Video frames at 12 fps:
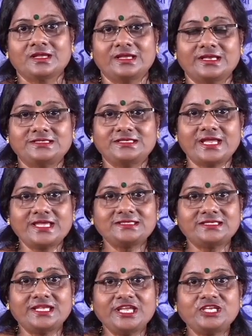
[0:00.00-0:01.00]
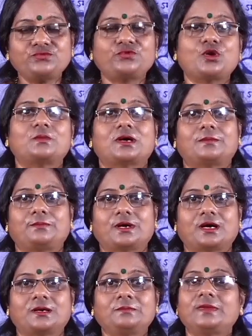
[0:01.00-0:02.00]
it takes heat from our
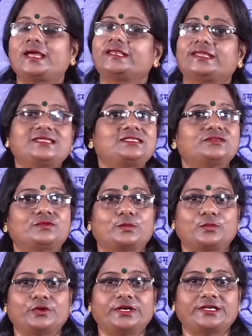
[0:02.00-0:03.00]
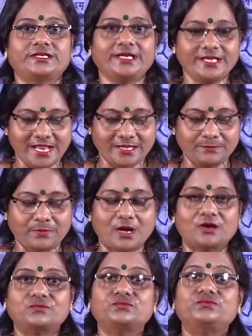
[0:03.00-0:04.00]
palm and gets evaporated, and
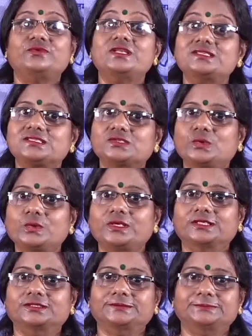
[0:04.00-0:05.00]
palm feels cooler.